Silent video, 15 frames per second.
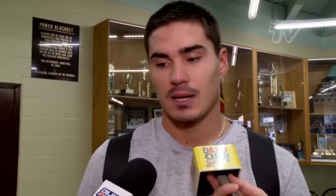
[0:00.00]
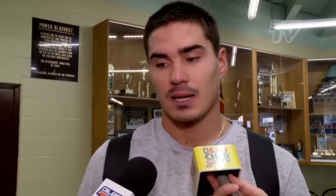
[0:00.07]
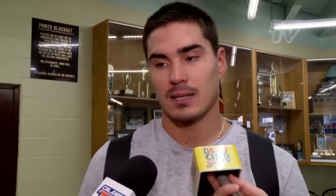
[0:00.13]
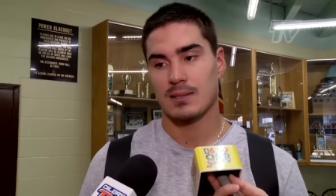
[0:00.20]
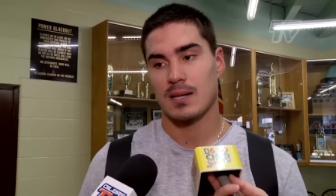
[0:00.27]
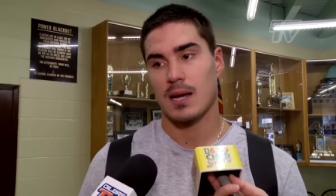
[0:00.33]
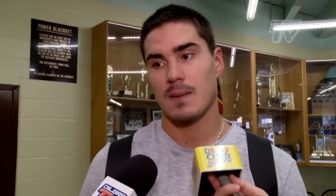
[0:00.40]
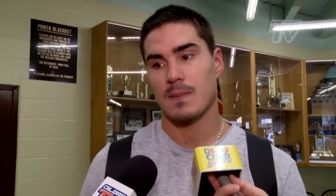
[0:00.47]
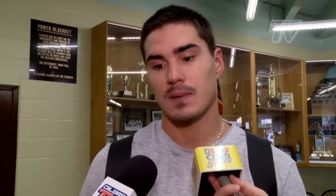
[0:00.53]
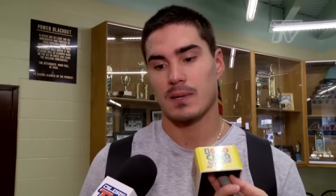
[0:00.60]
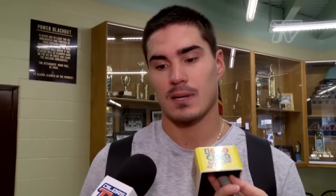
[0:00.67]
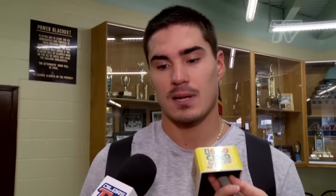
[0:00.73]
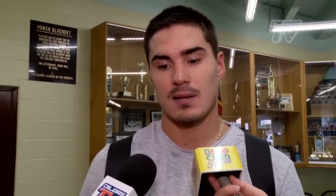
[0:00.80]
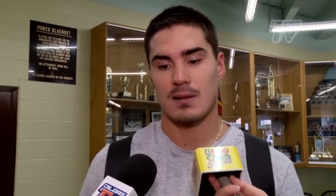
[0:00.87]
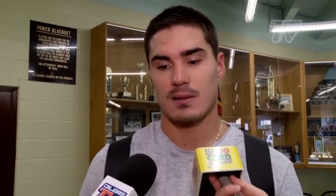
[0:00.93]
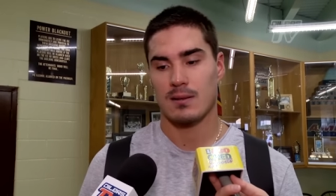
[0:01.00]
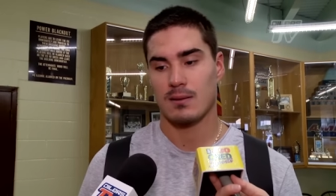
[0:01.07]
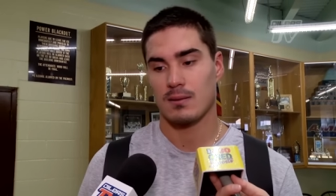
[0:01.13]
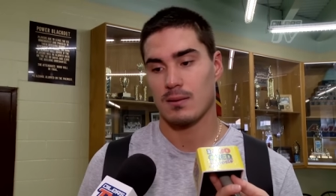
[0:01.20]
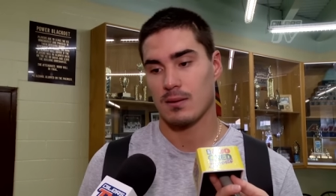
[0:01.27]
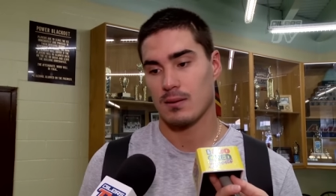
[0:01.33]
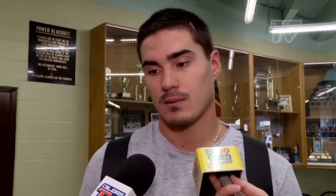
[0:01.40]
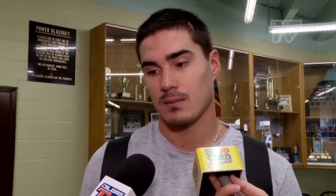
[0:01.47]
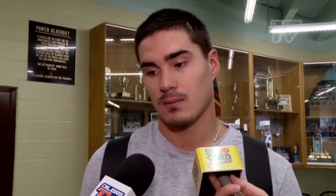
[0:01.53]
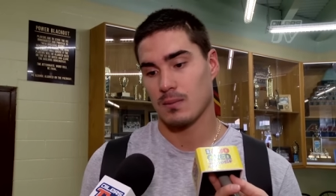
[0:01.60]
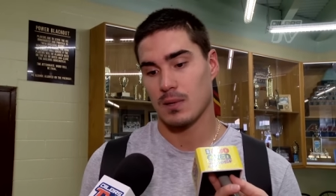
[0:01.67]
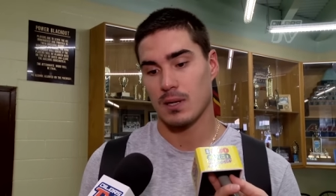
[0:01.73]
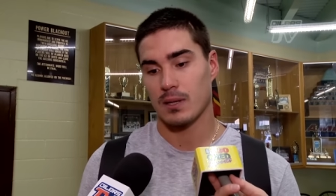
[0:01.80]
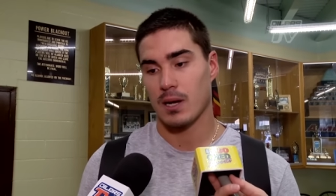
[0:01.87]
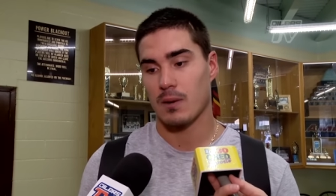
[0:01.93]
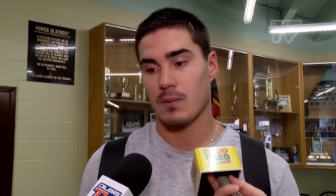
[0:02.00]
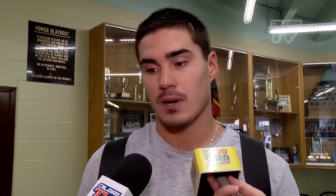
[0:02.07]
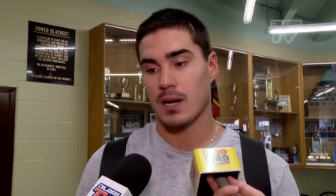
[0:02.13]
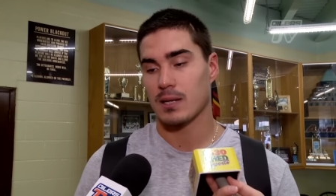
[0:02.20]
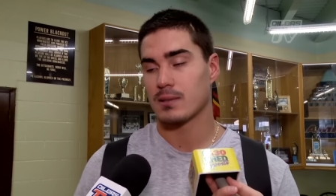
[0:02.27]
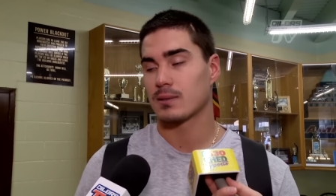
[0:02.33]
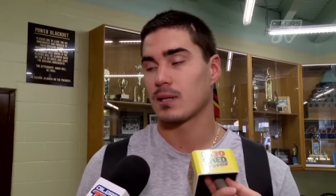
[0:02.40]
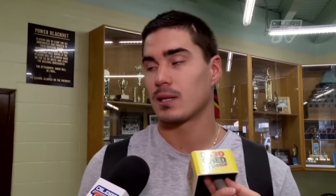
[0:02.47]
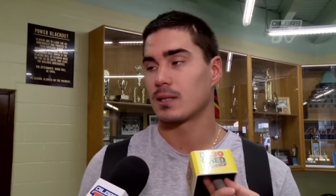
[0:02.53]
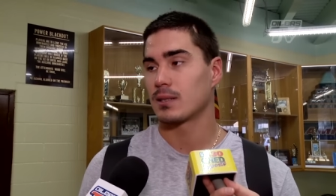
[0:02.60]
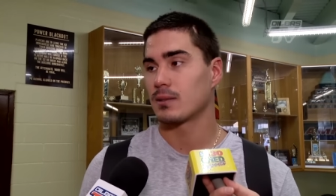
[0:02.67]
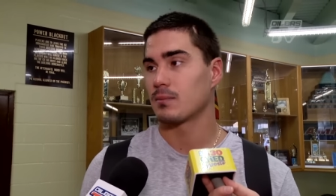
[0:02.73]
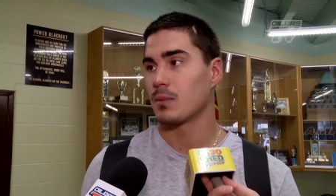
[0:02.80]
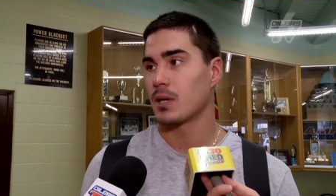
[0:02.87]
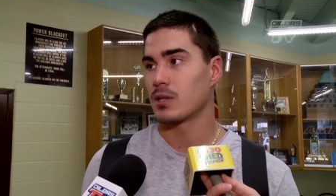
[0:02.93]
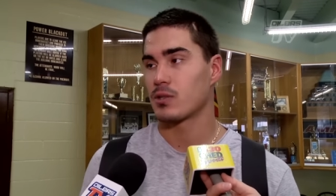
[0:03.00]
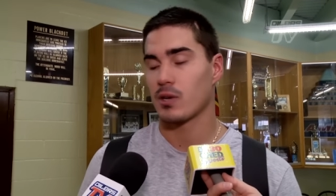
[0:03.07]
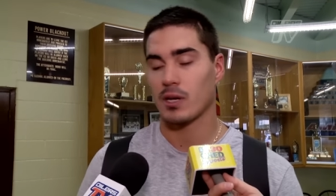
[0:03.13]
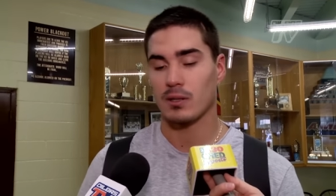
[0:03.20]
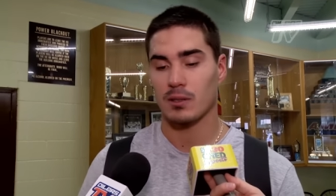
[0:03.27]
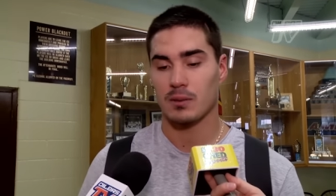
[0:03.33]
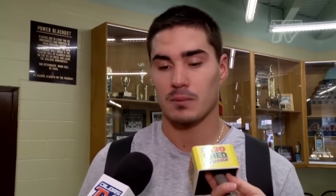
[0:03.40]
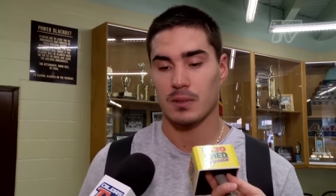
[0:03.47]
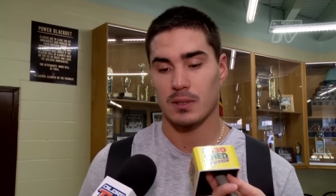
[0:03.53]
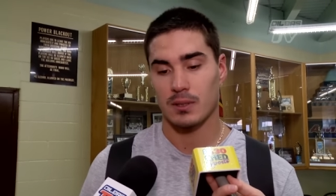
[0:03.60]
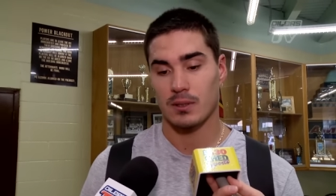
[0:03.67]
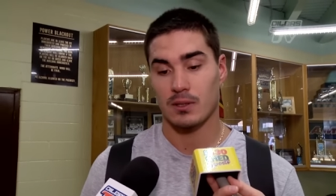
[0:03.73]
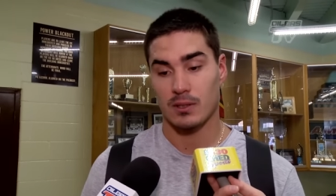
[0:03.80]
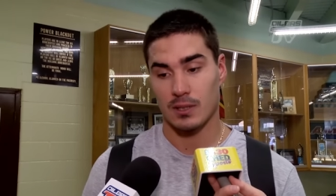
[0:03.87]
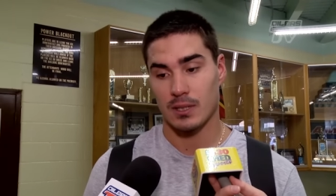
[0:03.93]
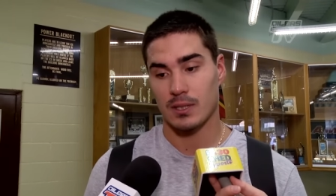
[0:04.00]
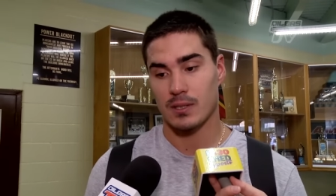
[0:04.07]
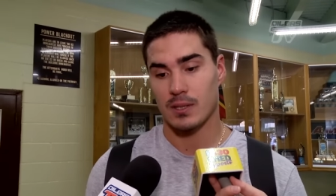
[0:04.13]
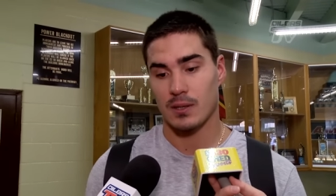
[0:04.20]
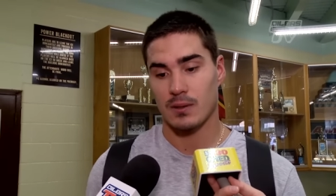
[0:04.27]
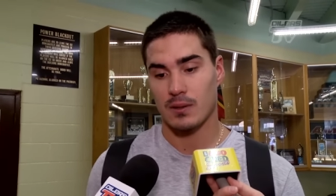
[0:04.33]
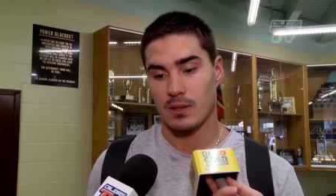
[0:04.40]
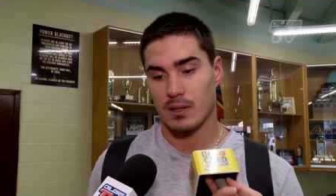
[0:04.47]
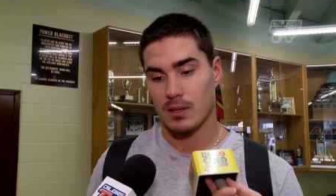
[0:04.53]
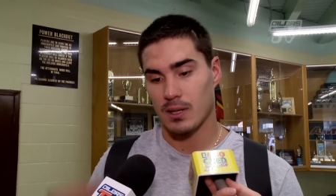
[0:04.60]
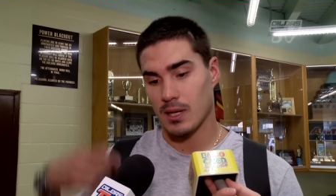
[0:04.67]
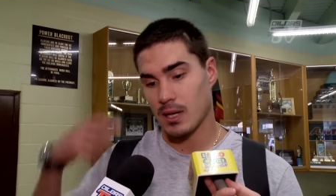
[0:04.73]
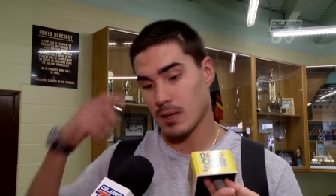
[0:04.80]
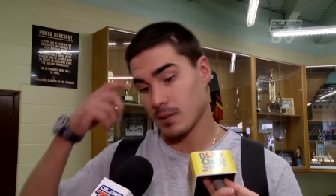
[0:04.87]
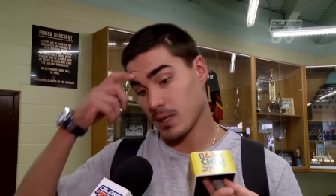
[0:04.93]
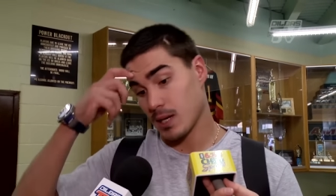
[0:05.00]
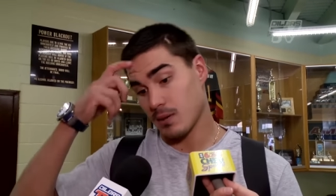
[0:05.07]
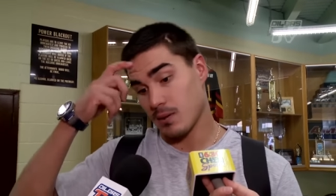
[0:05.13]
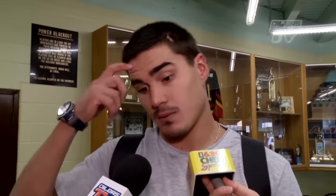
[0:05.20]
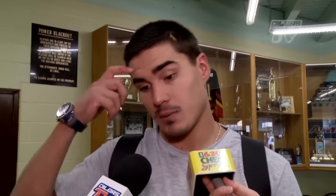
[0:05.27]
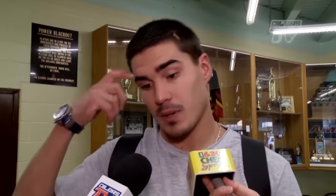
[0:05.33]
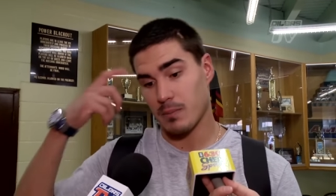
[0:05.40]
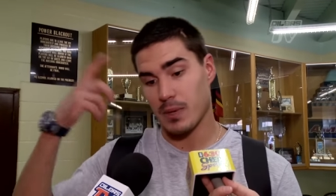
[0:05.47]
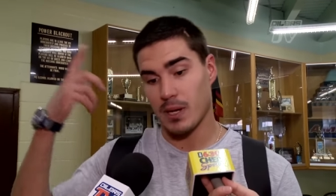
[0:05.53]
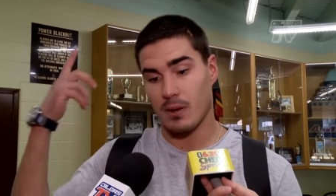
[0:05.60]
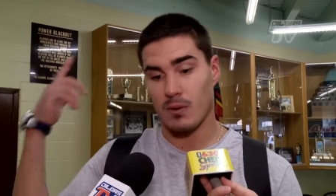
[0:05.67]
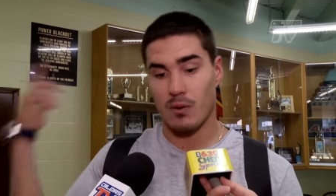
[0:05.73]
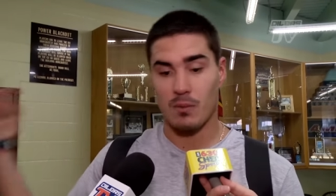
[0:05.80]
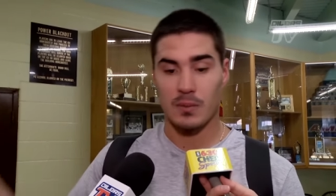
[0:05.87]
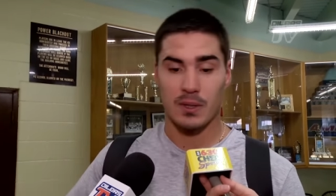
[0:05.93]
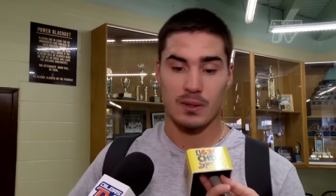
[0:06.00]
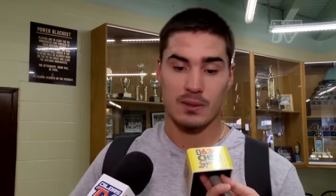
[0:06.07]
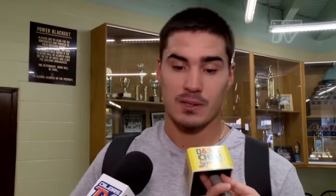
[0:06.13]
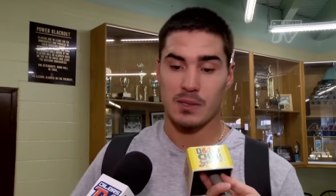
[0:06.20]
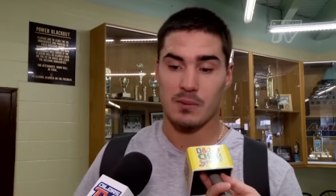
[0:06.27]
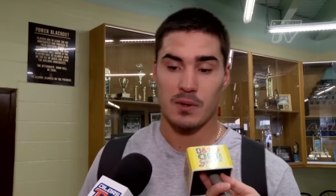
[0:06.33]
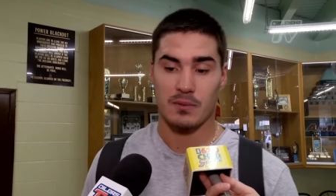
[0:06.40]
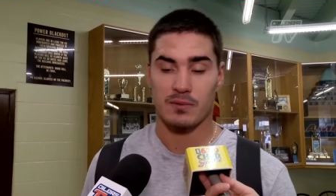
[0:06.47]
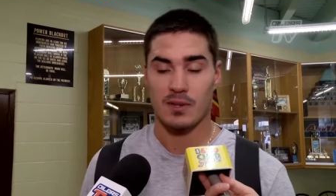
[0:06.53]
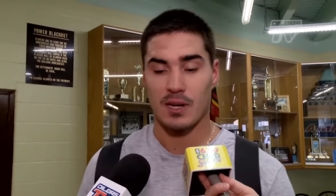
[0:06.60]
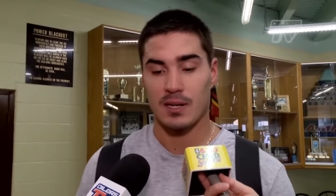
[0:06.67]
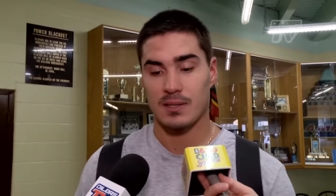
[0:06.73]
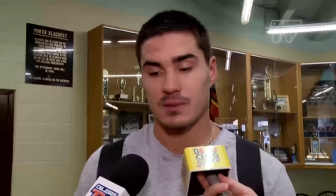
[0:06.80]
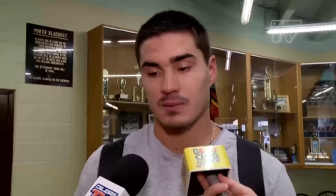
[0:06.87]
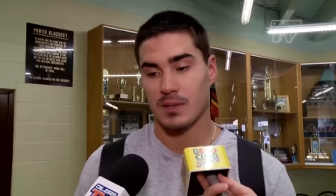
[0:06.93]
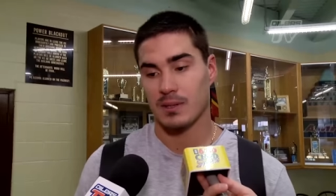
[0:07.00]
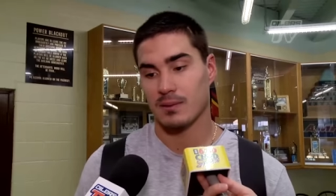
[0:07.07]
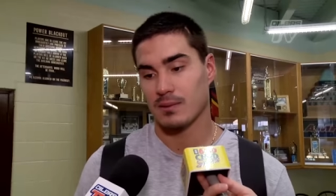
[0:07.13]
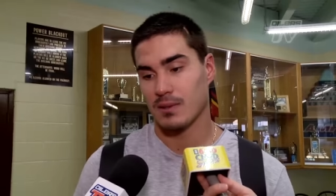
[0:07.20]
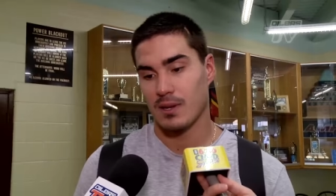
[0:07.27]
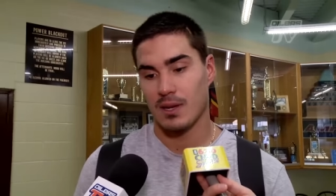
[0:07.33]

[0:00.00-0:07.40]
it's happened, and well, that way I started my train a little bit earlier too uh, yeah, when I went back home and see my friends, went